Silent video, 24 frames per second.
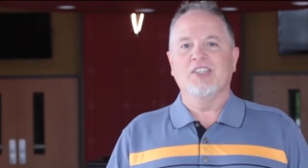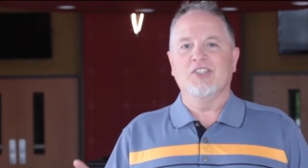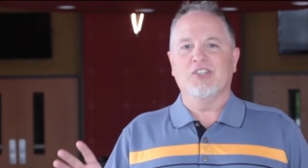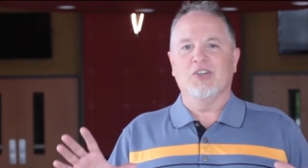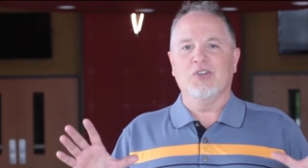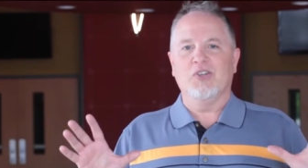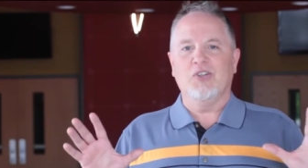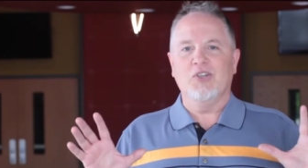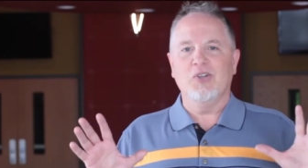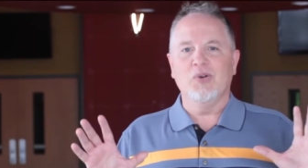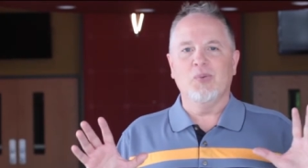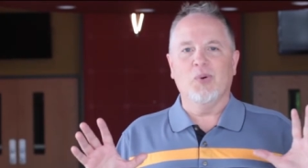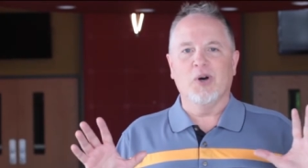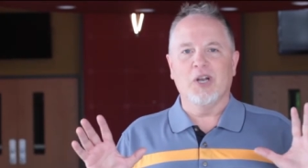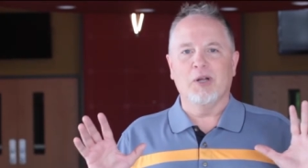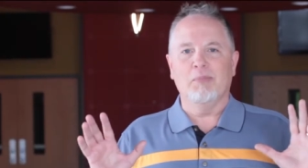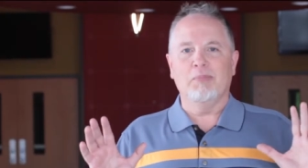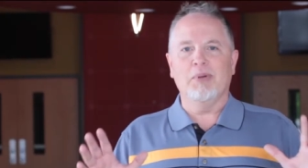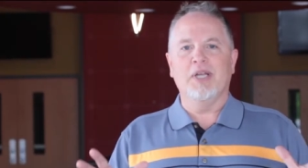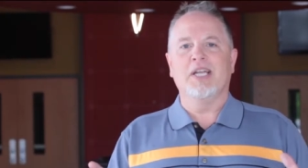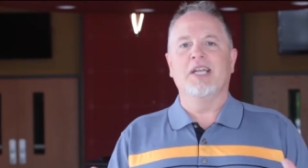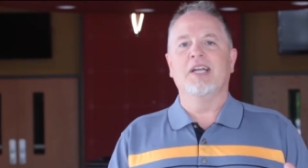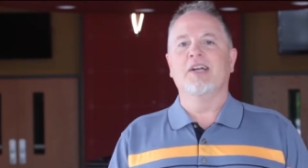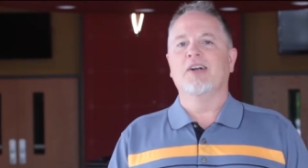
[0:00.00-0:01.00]
So you want
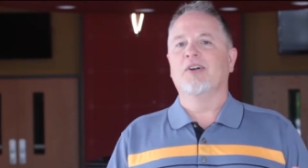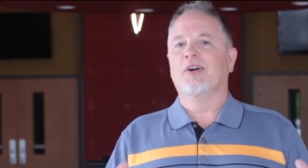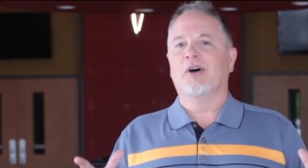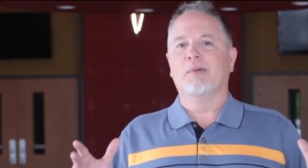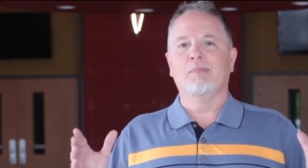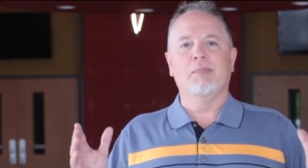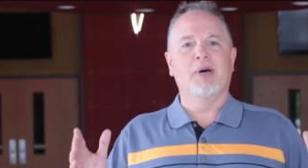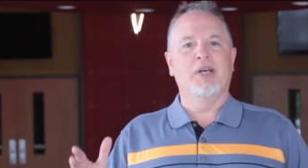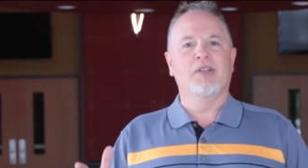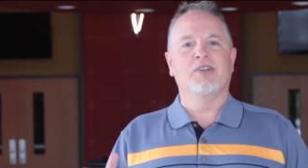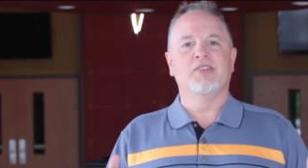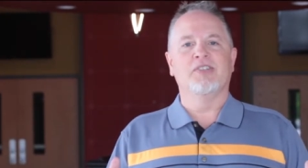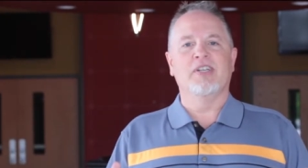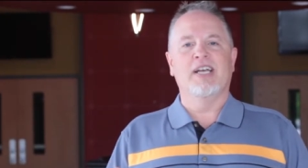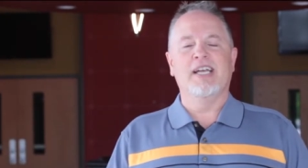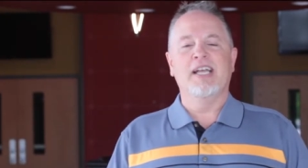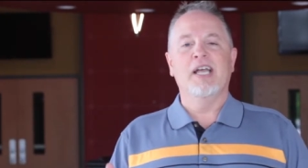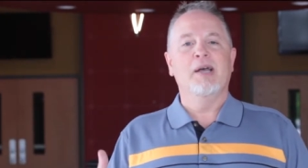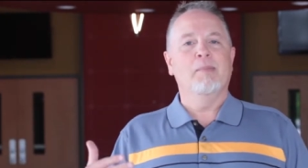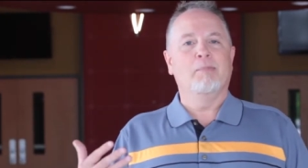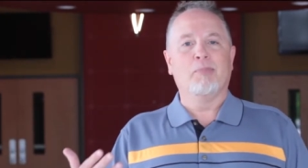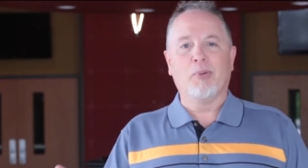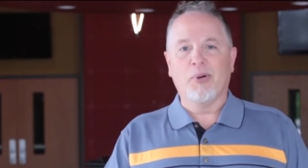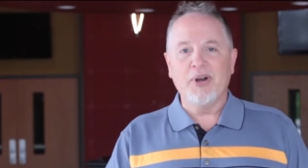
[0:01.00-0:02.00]
to be here on Mother's Day,
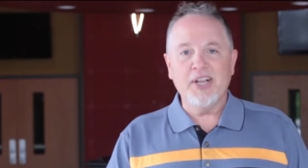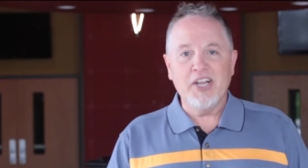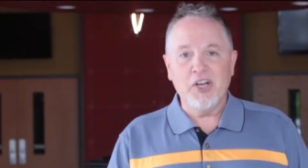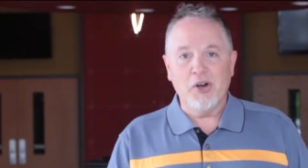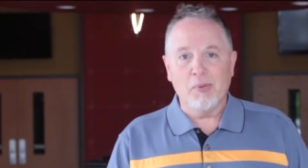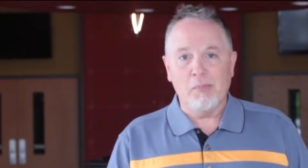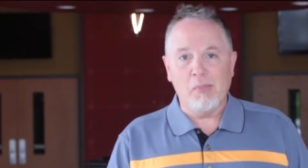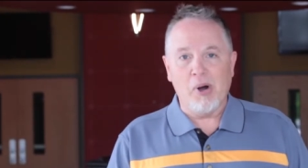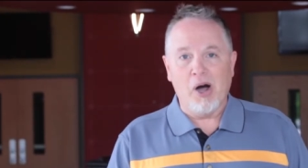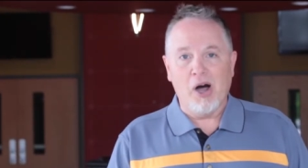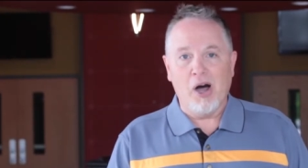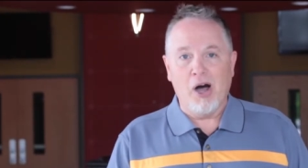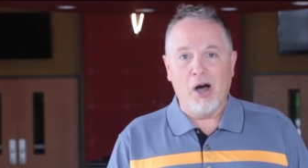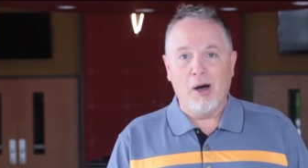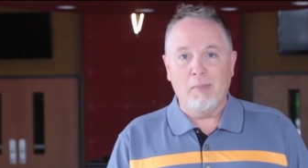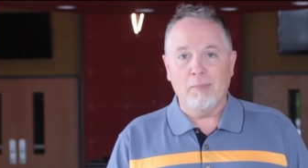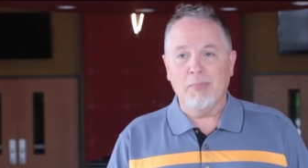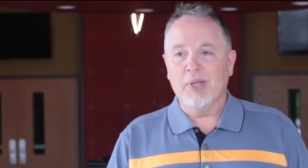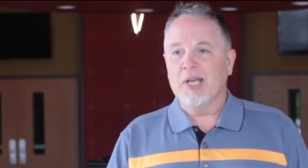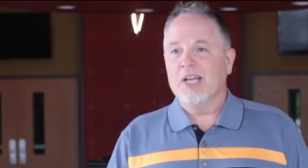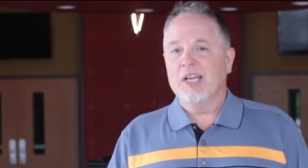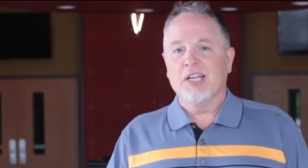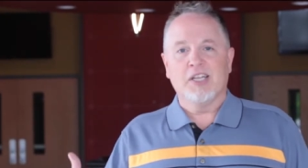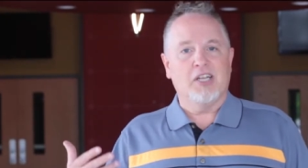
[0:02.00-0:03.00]
bring your mom,
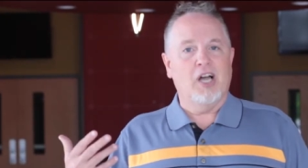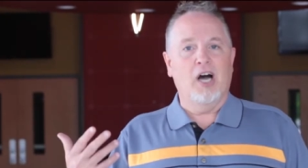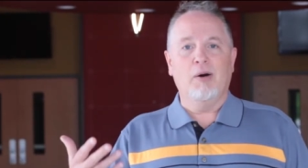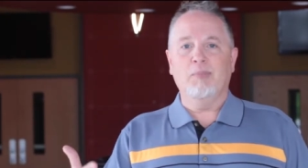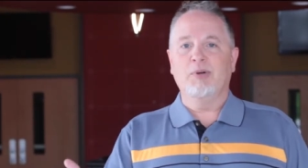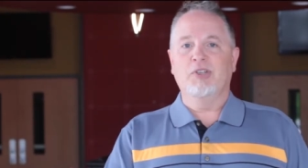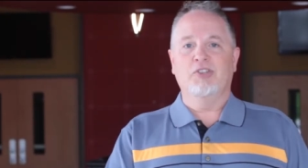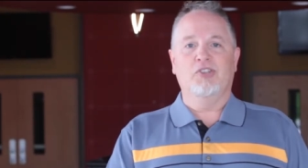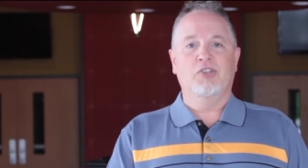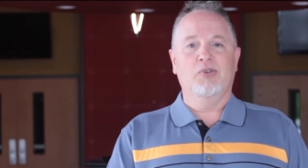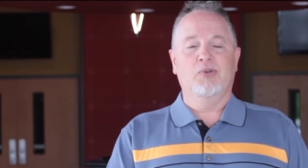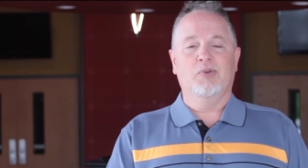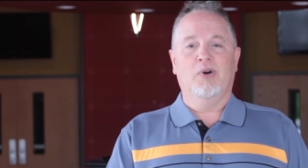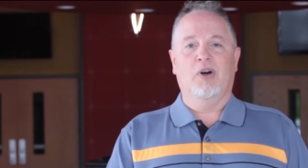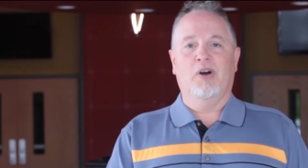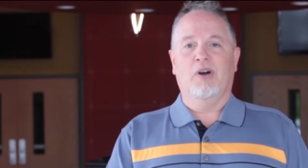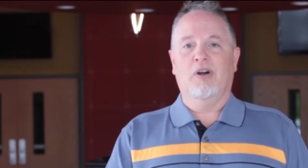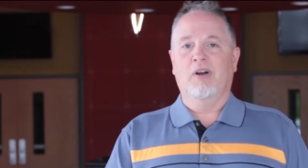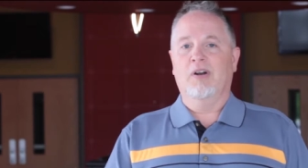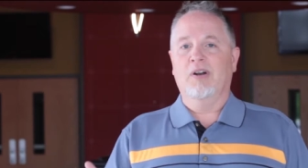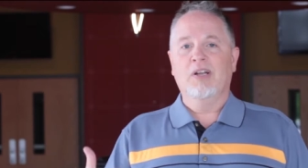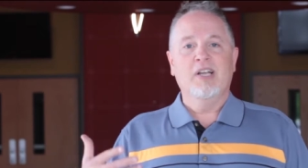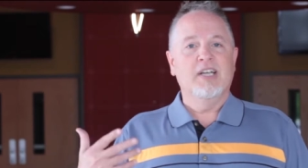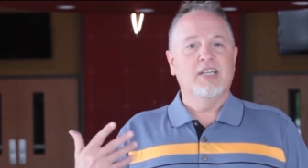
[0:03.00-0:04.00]
come as you
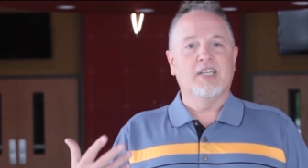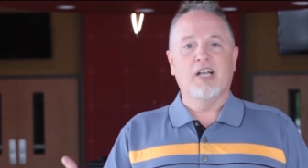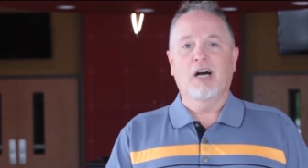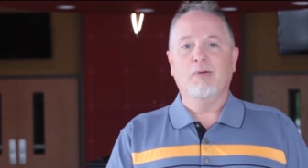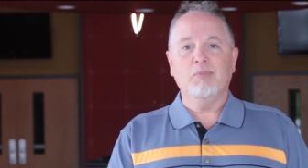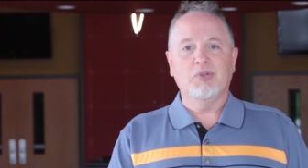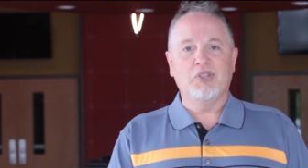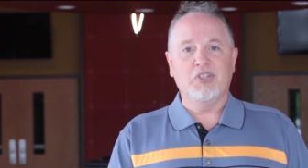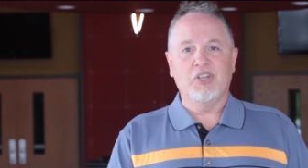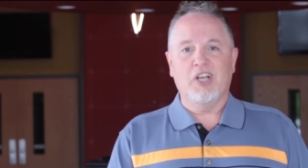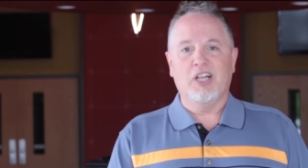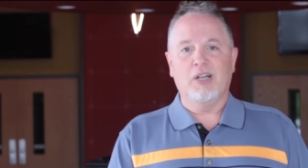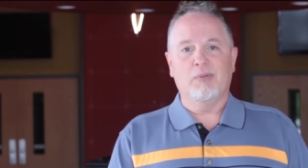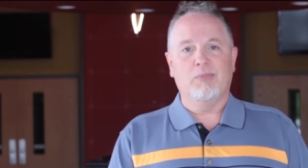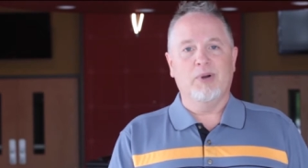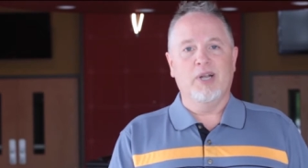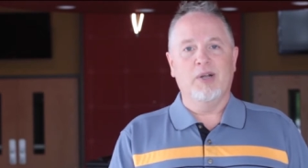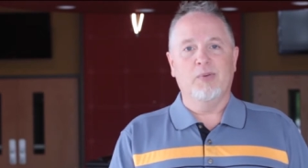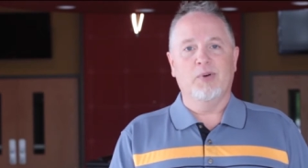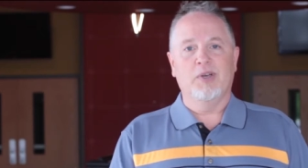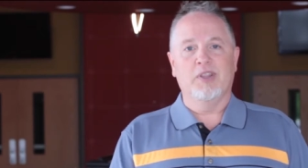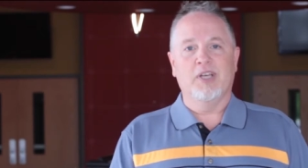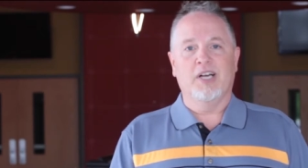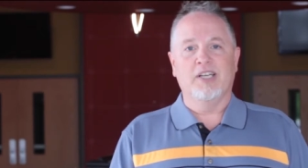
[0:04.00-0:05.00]
are, come
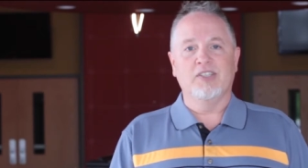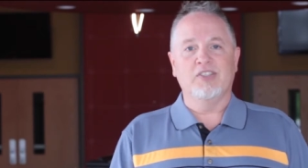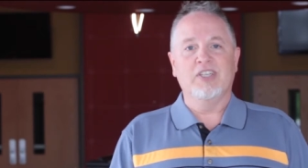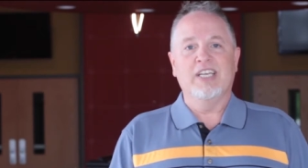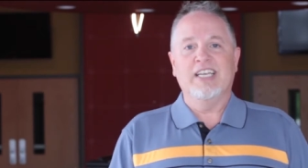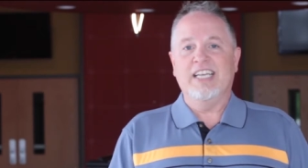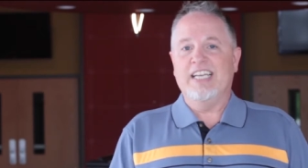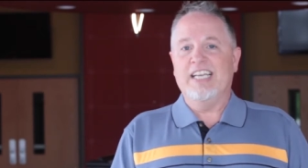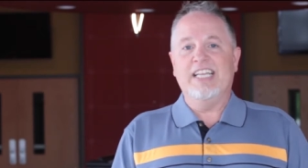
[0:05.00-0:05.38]
celebrate with us.